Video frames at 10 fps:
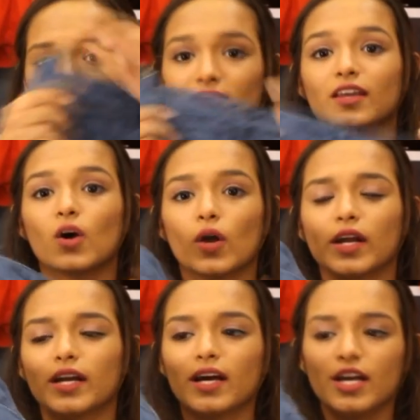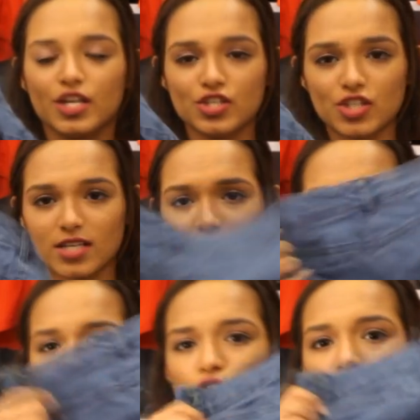nothing on it, just
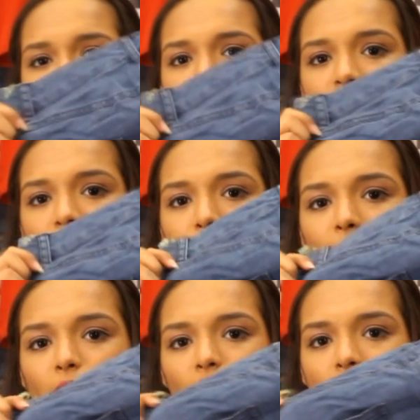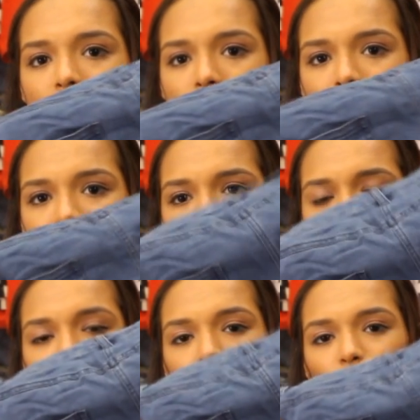the two staple hearts,
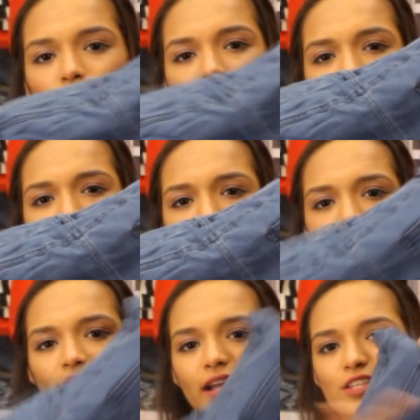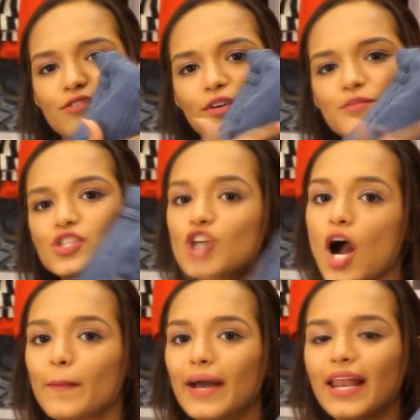you know, to show that it's from
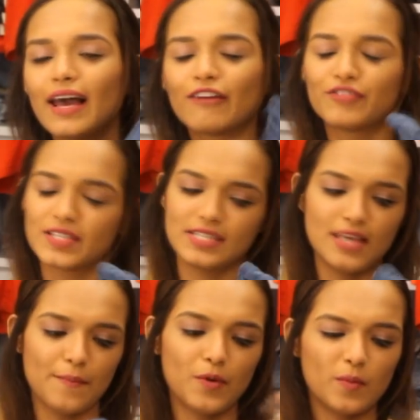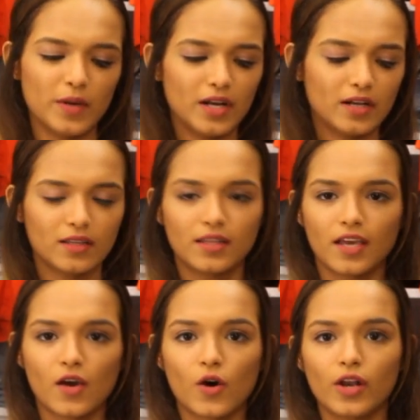Stock by Love. It's their permanent
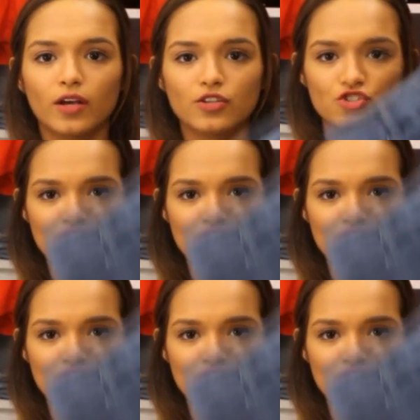thing on